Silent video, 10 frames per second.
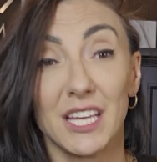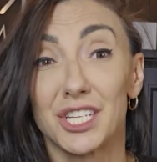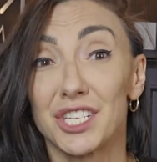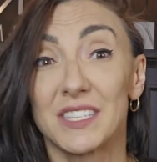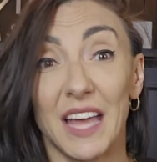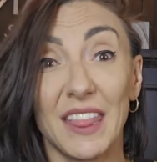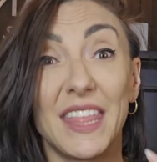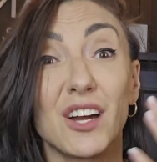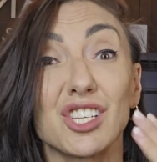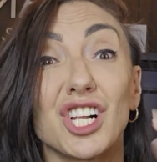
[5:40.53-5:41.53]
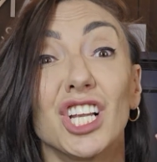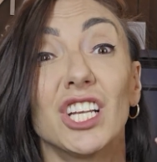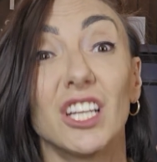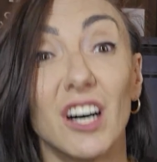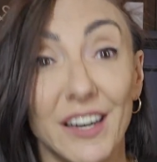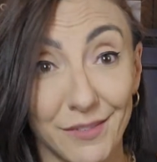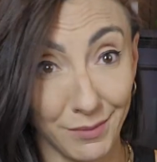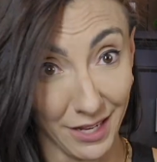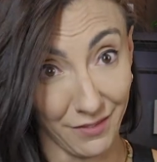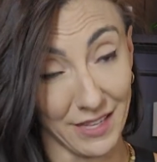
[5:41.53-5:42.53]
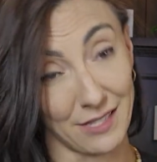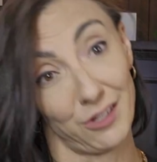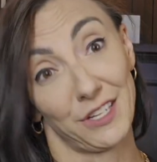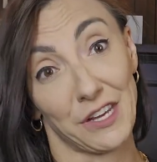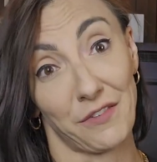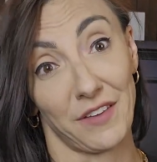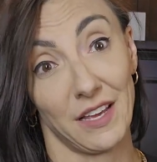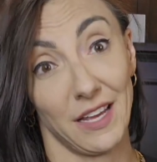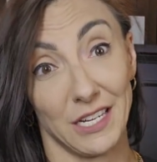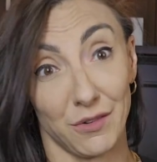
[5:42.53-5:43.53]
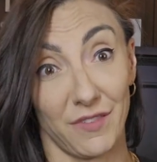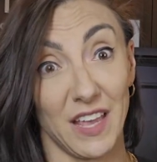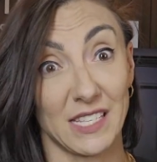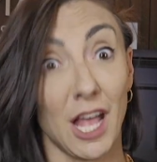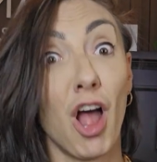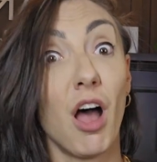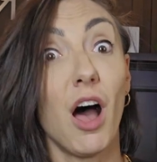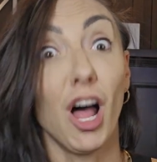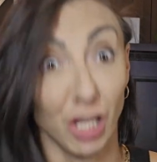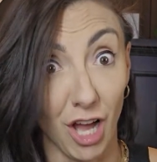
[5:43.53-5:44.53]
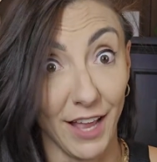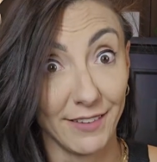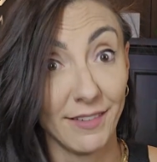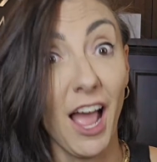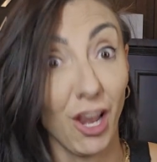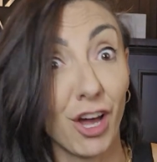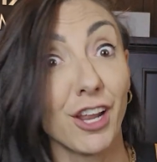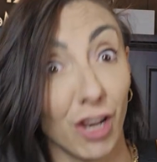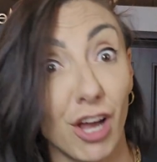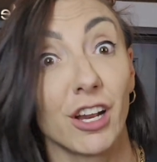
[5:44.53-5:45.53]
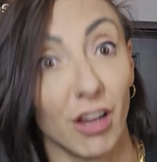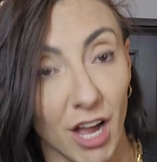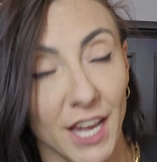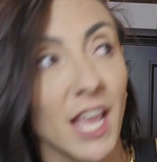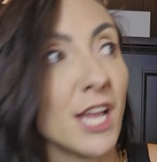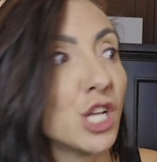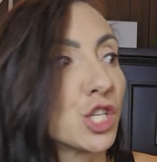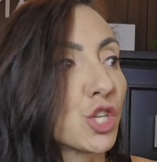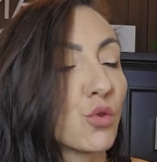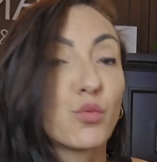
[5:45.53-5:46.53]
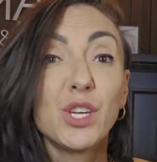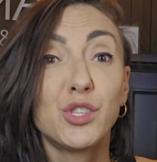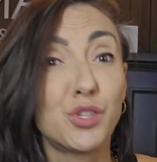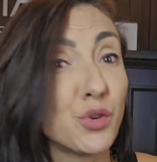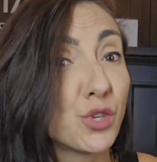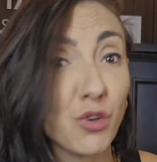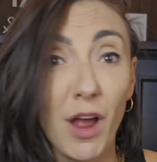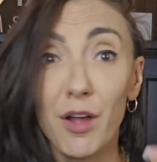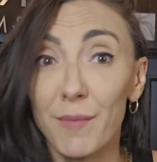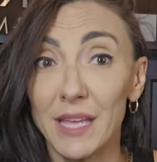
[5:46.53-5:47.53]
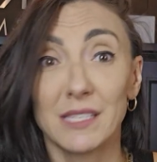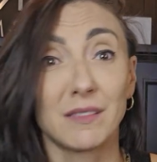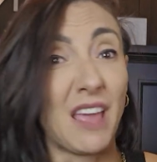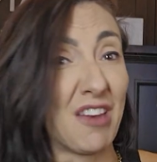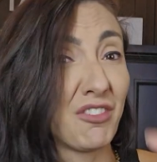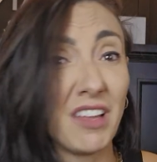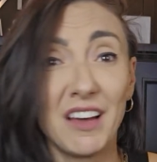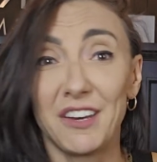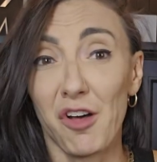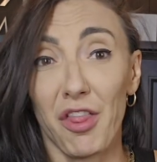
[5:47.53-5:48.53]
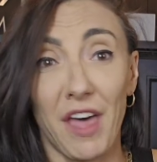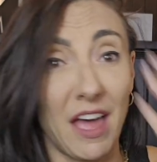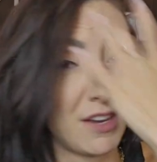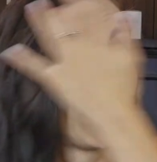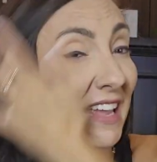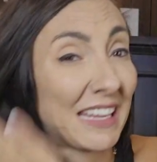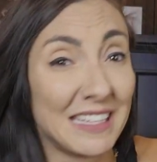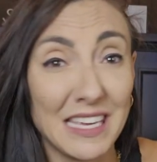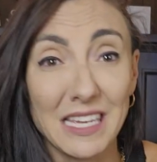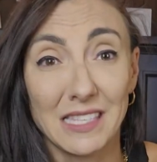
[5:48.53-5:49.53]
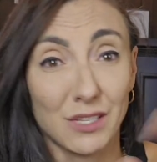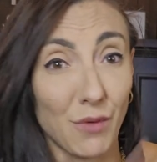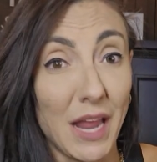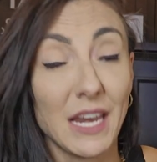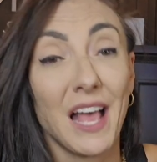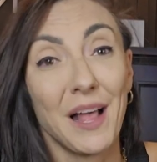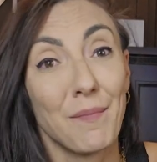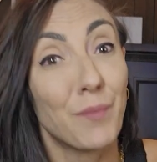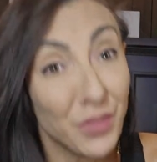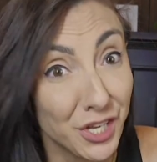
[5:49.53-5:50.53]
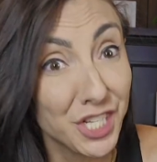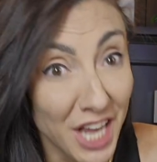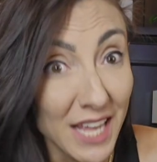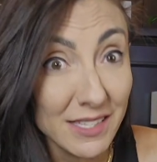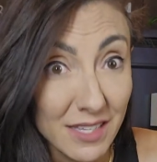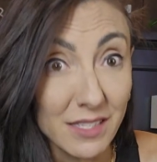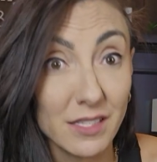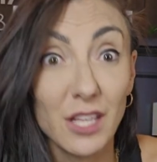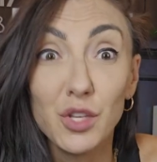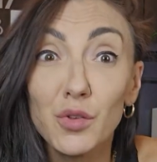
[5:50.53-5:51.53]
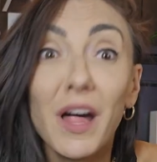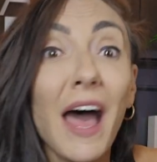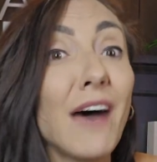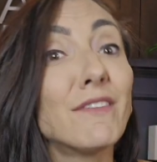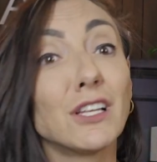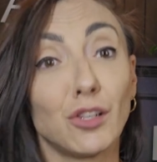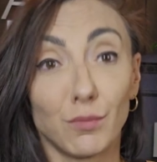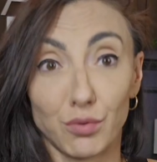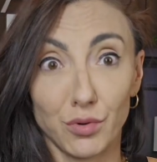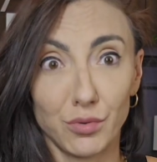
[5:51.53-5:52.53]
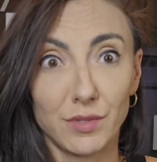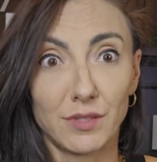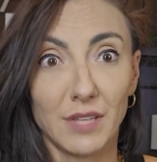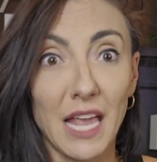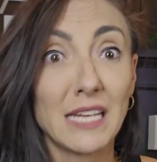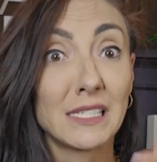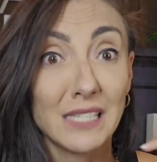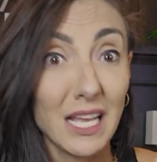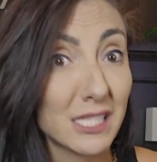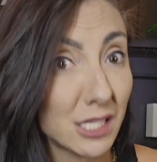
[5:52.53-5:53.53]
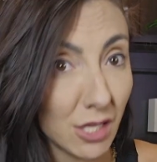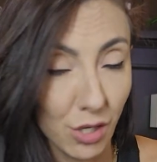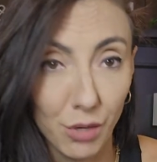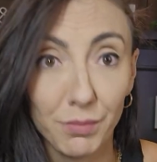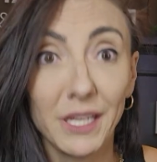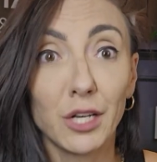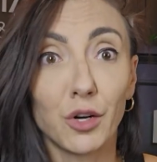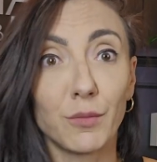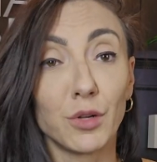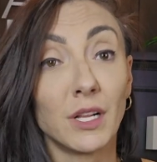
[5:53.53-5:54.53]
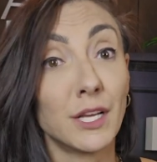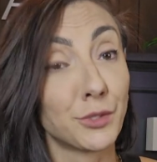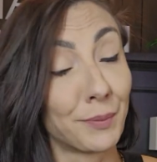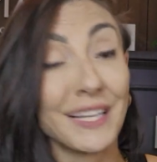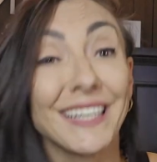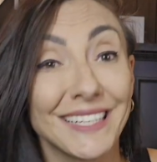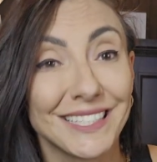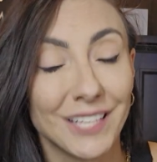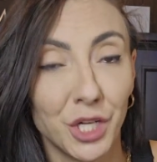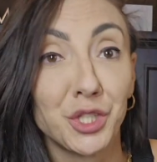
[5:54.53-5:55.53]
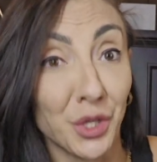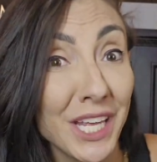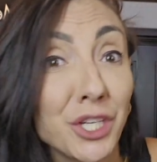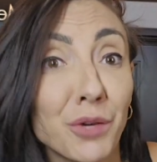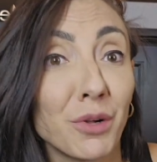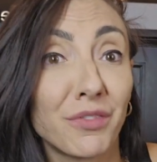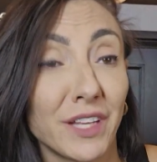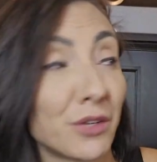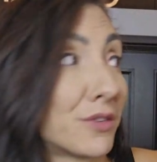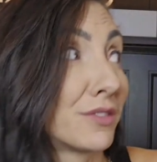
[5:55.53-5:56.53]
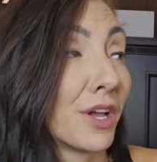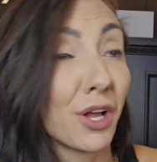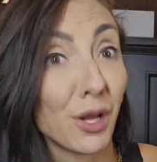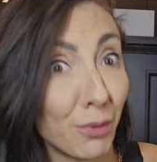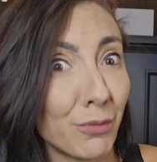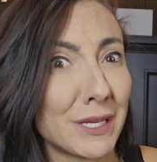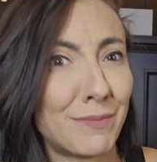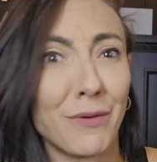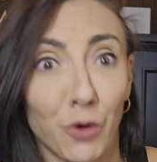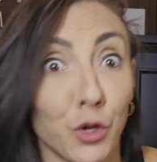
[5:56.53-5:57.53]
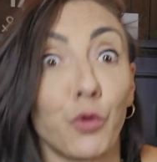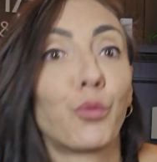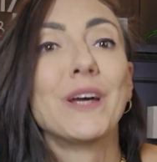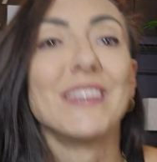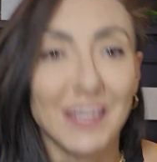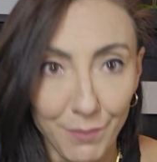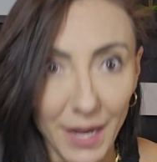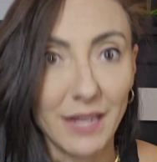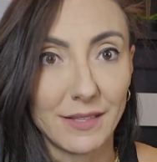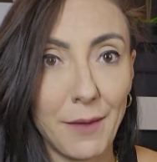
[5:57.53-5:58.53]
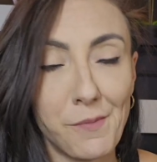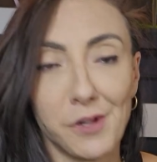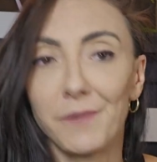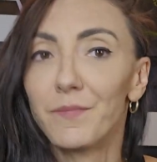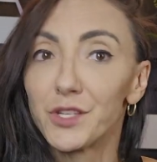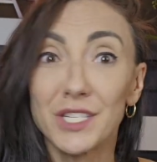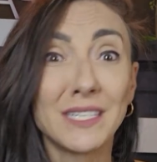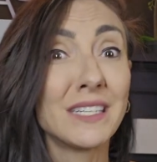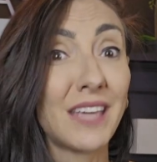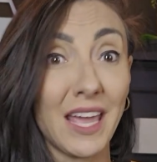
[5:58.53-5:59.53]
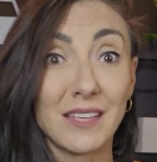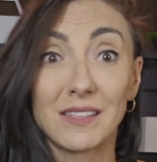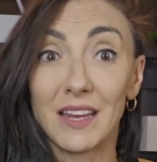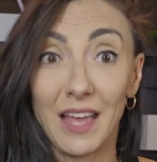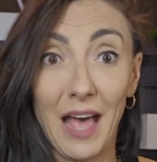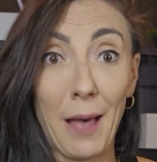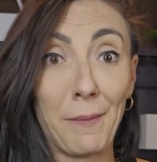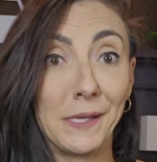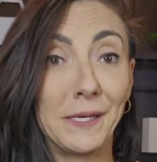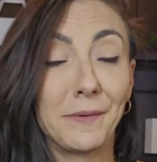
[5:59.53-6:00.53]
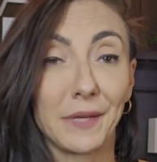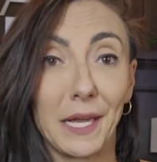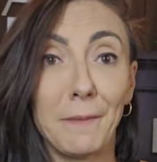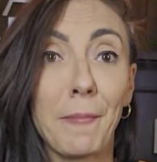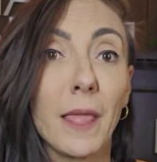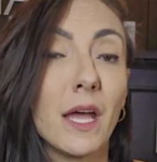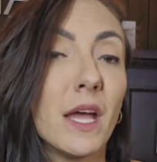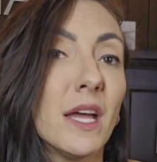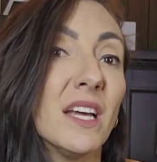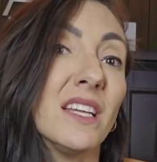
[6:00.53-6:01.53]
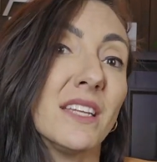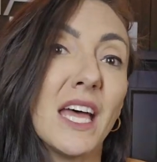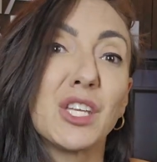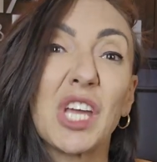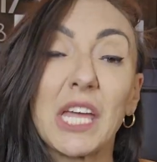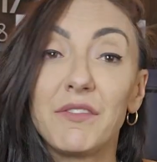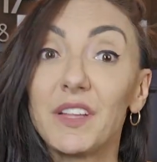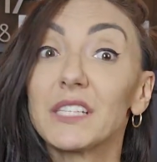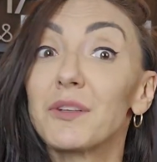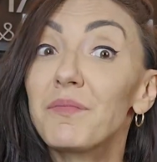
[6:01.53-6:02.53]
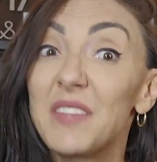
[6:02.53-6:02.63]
It's just that there's a lot of blood vessel in your face. A lot. So we do try our best, cannula and all that, the technique, it's great. But the chances that you'll have a little bruise, okay, that's completely normal. Please don't get dermal fillers a couple weeks before your wedding, for example, just in case that happened, okay? Then you can feel some